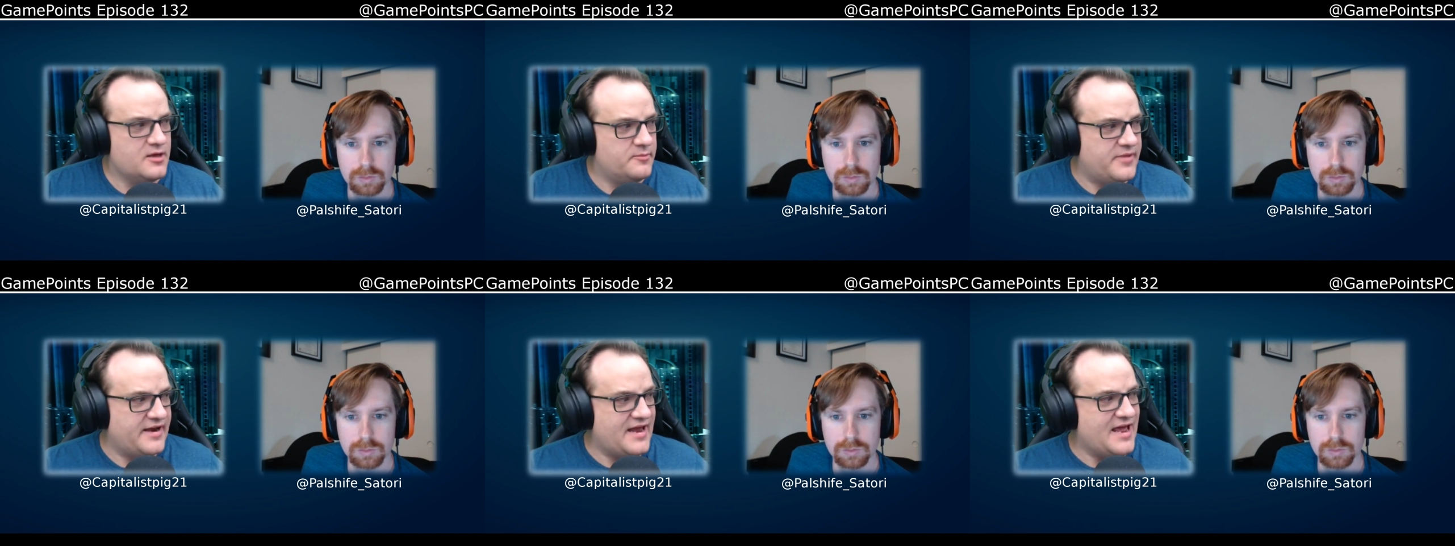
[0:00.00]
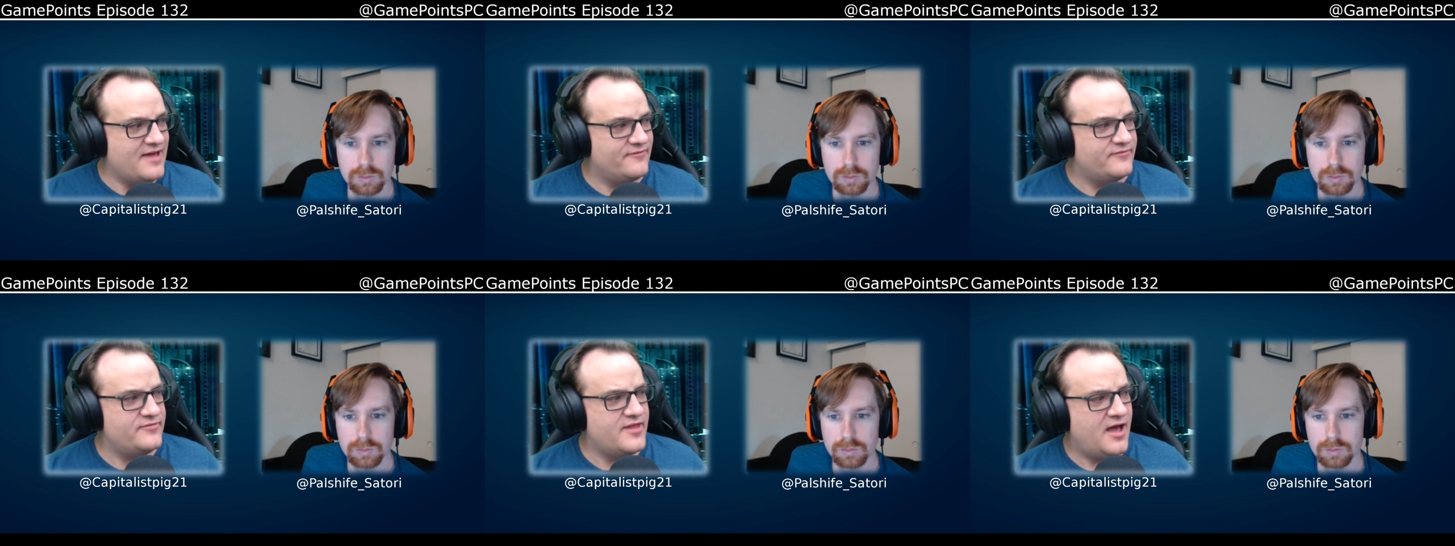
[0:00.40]
Speaker 1: but I
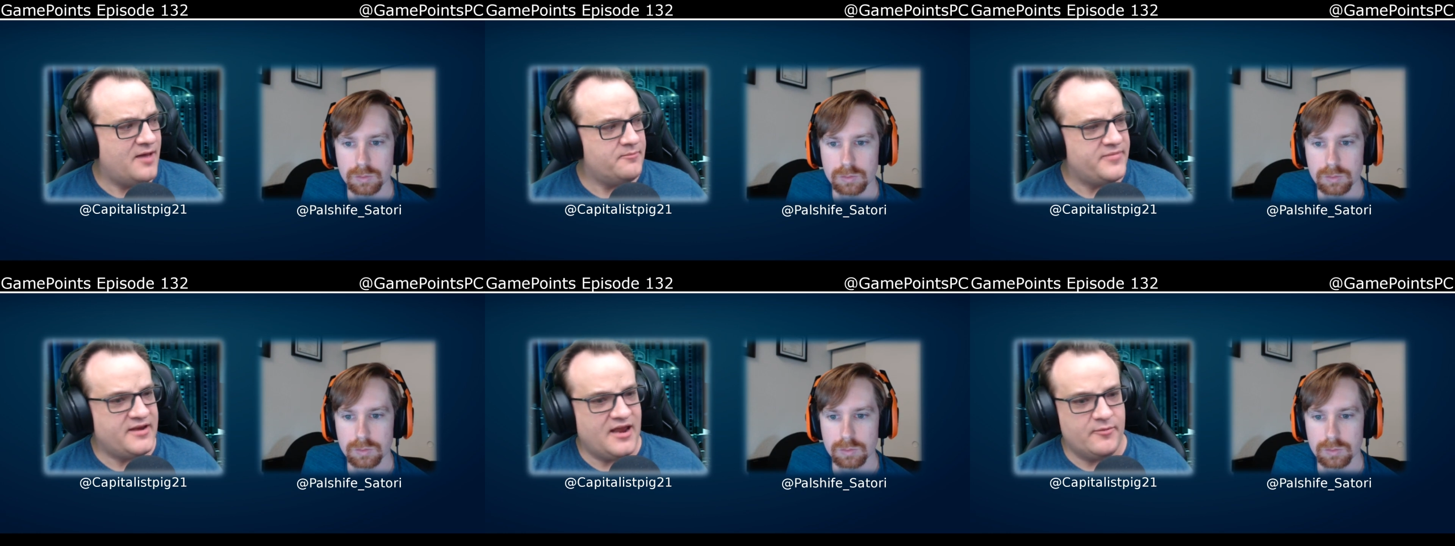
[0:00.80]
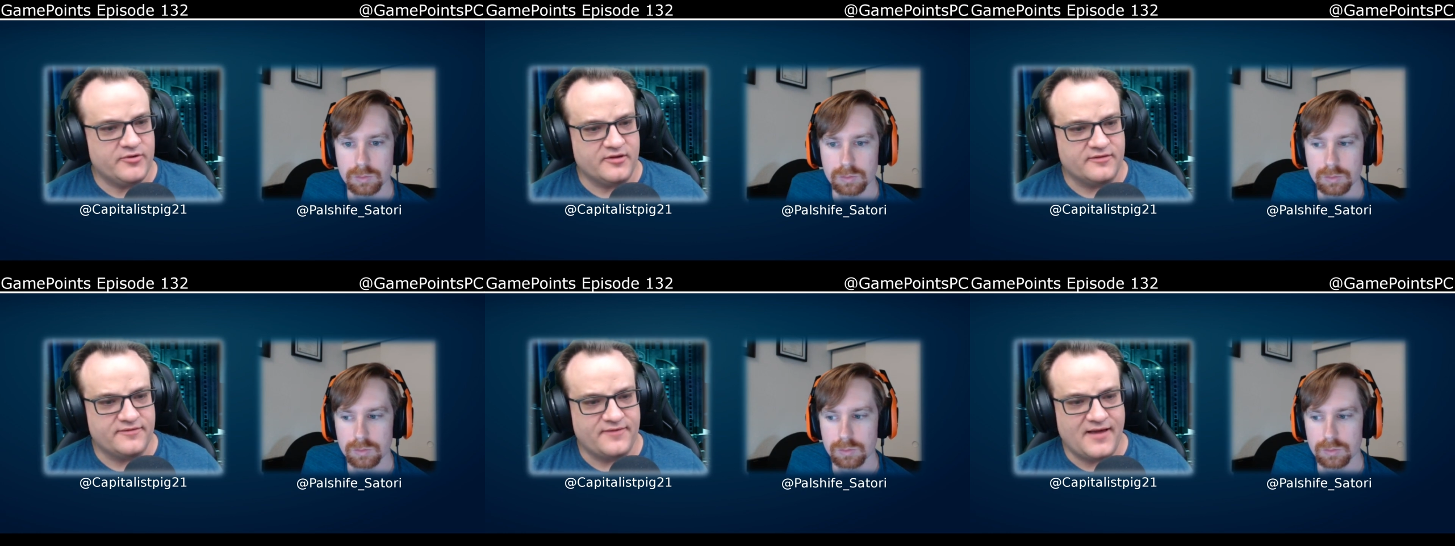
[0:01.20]
have not been able
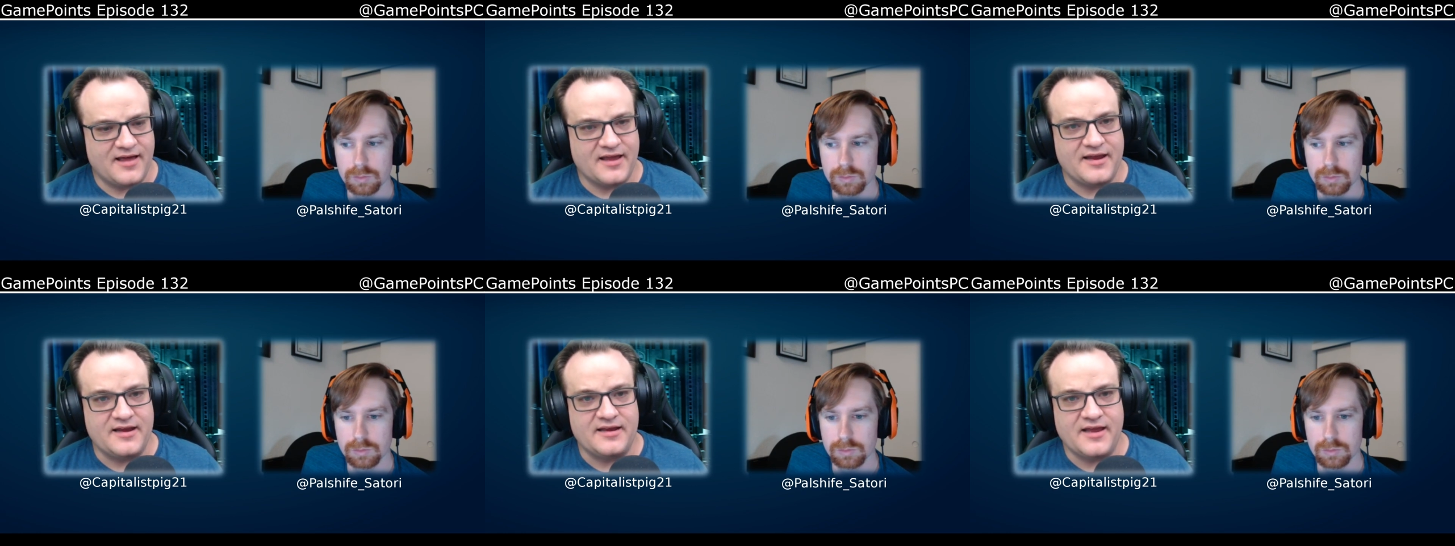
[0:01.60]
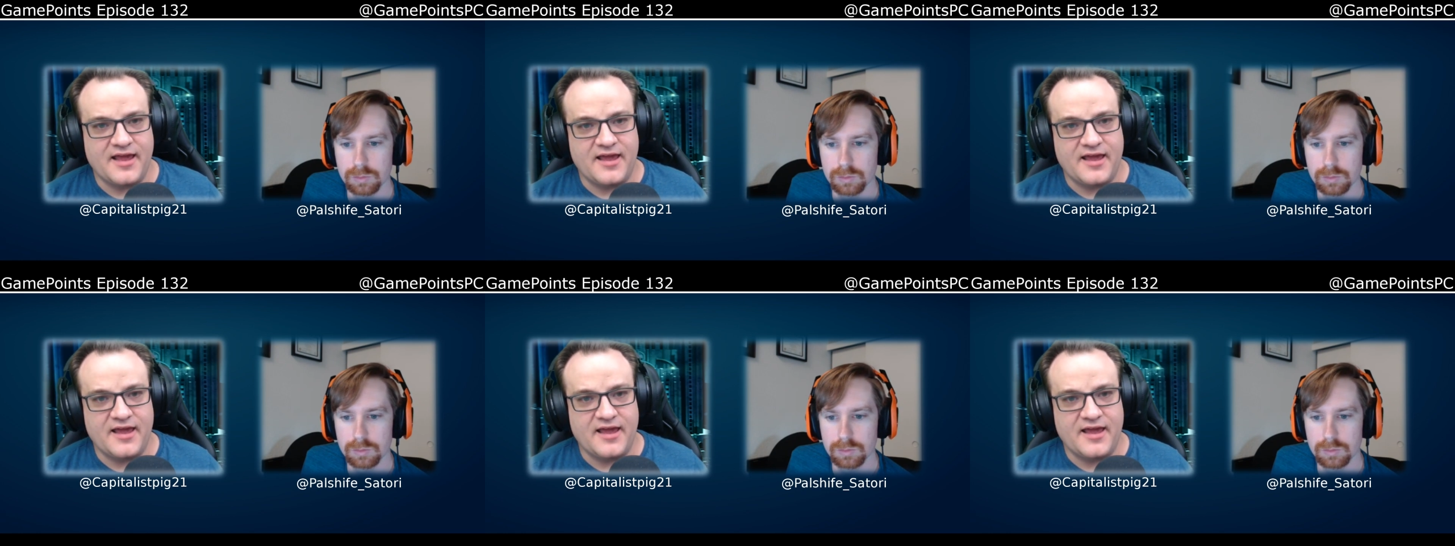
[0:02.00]
to find